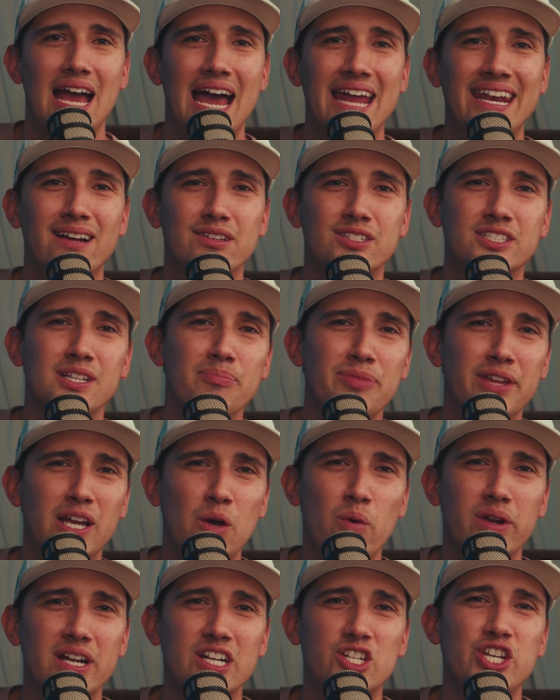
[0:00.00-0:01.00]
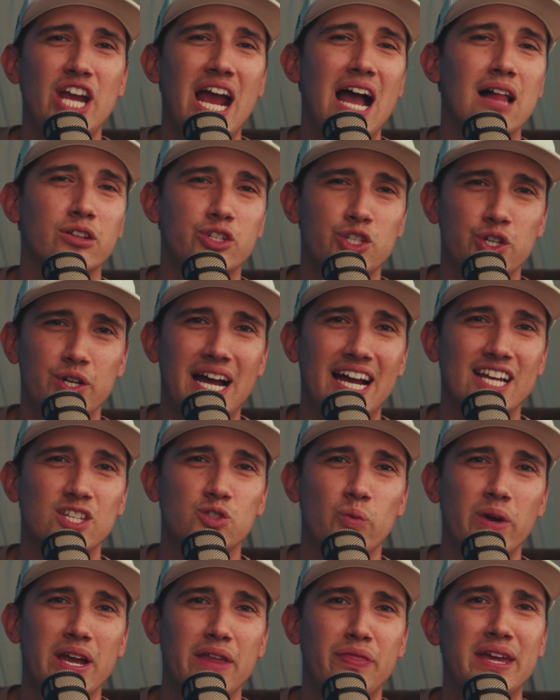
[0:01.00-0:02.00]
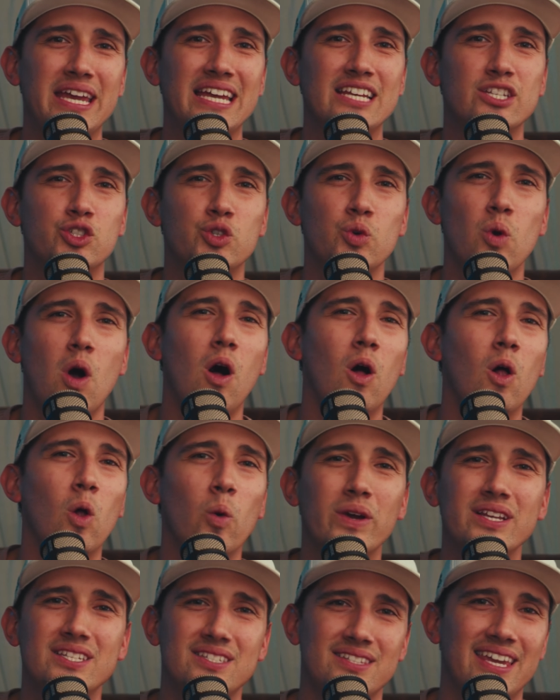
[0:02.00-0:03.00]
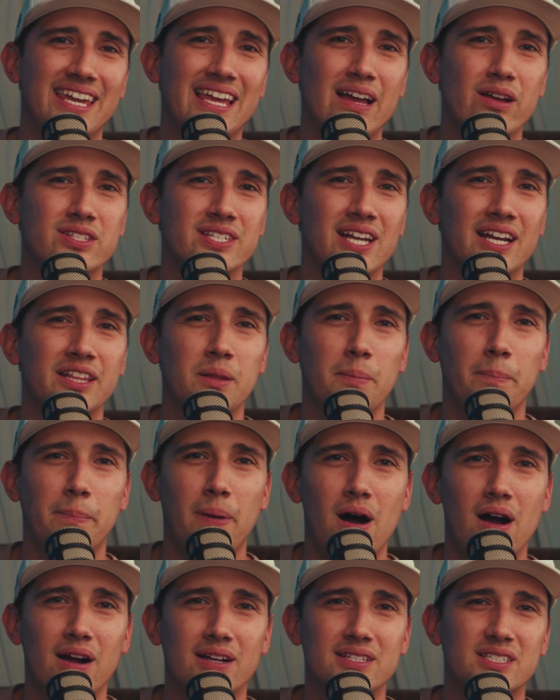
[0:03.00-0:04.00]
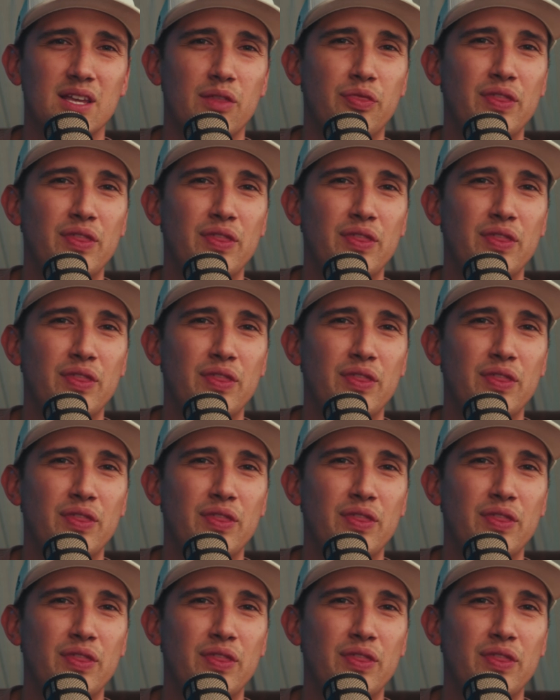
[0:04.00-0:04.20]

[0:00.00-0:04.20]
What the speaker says: And now something I want to challenge you guys with is to always think outside the box.